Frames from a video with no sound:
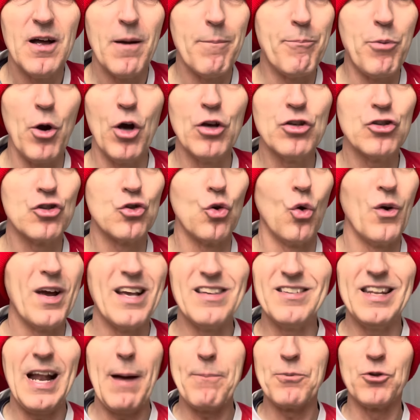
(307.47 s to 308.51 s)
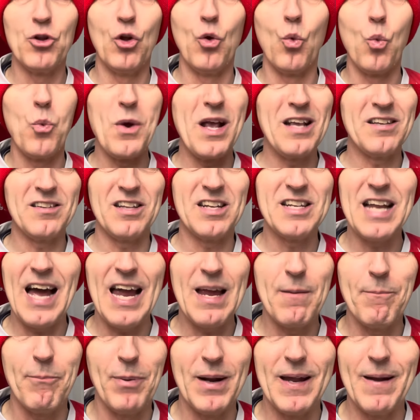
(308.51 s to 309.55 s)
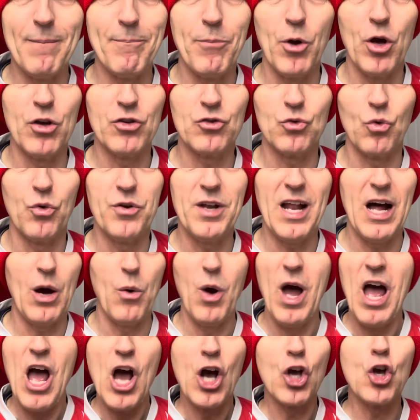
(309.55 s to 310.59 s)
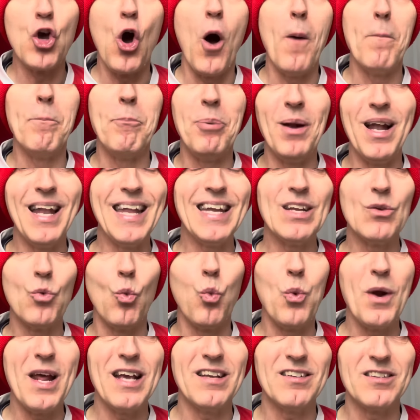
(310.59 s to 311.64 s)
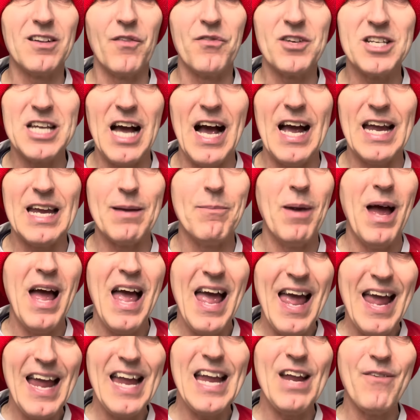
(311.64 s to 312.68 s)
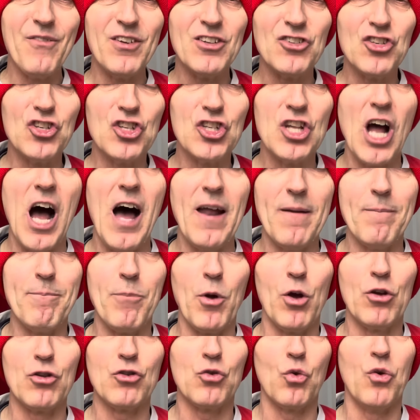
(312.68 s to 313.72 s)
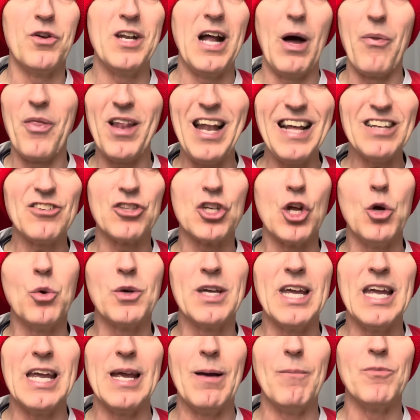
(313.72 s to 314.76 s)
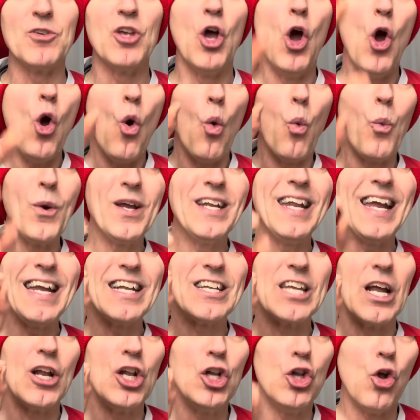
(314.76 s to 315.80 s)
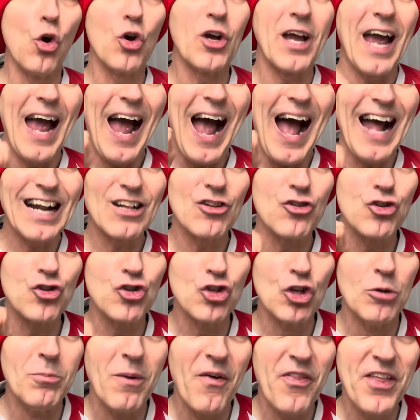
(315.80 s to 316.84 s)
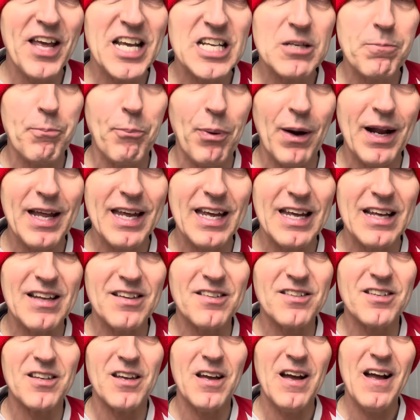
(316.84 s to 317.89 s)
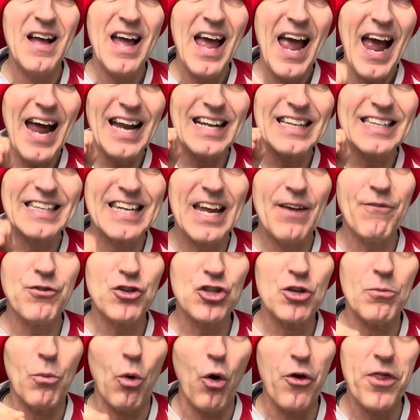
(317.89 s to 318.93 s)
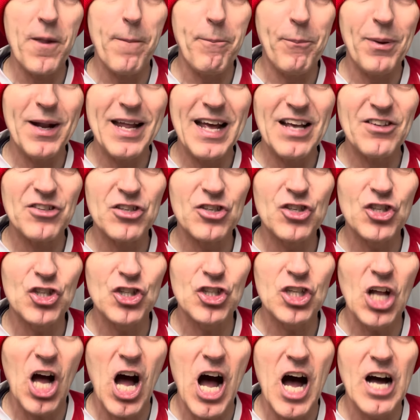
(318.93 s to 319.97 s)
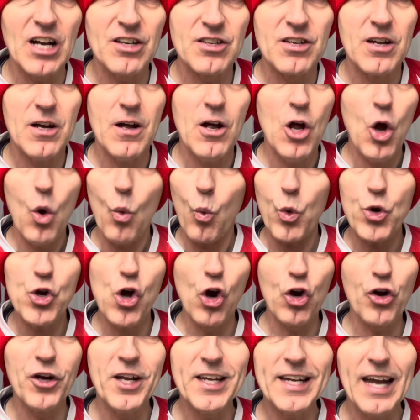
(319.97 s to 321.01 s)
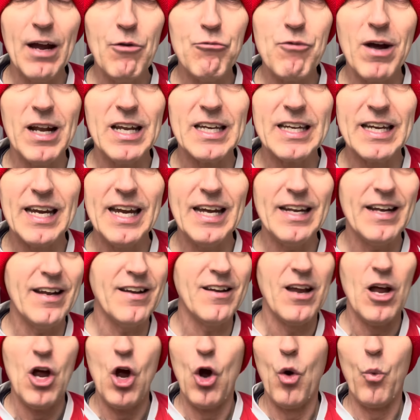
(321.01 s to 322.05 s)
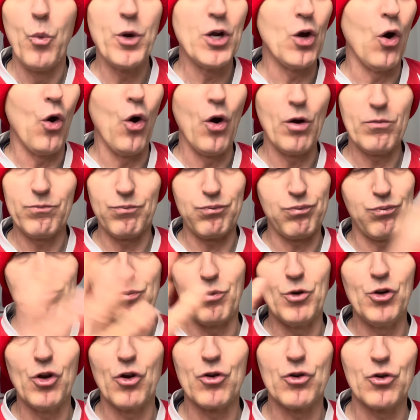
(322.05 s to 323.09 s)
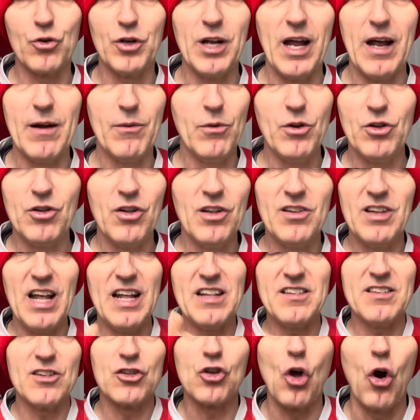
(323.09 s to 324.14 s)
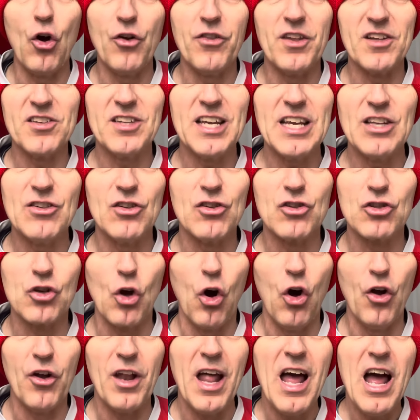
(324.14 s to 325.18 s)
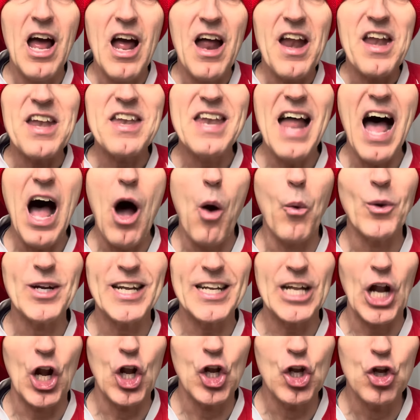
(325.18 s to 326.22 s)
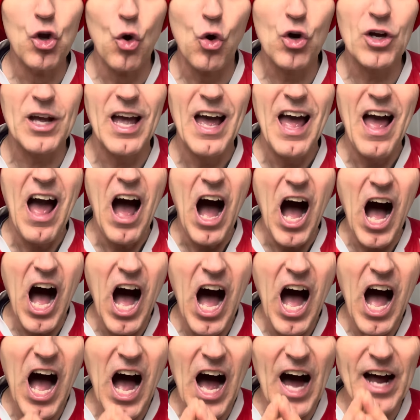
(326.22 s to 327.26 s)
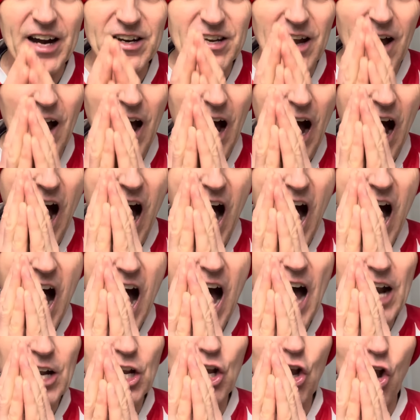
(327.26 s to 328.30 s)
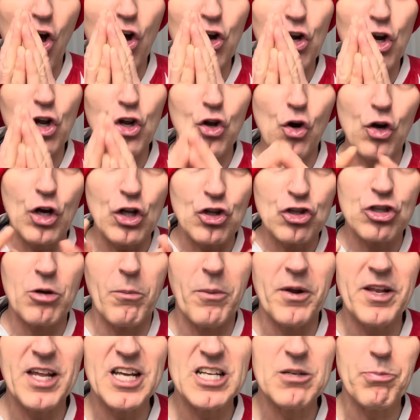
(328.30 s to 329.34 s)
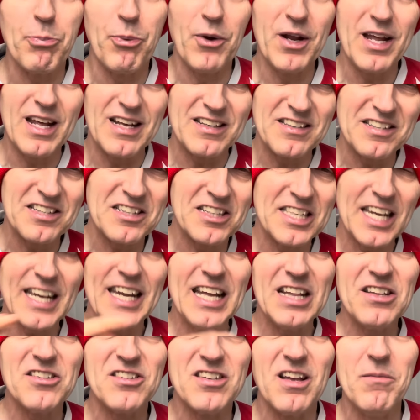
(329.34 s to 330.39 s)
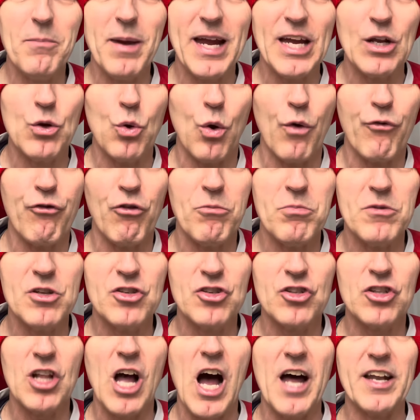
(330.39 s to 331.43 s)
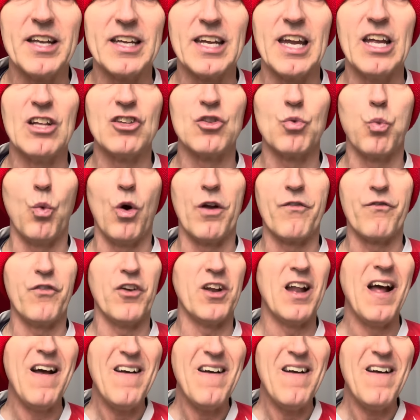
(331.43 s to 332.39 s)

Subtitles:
Burstow is an absolute waste of time playing Burstow now. Complete waste of time even starting Burstow now. The last 2 games, we need to look at some of these players and give some other players a start. We're not going to get relegated. It's gone. The season's gone. Now we need to look hard, a hard, long look at some of these players. Sticking Semedo from the start against Watford.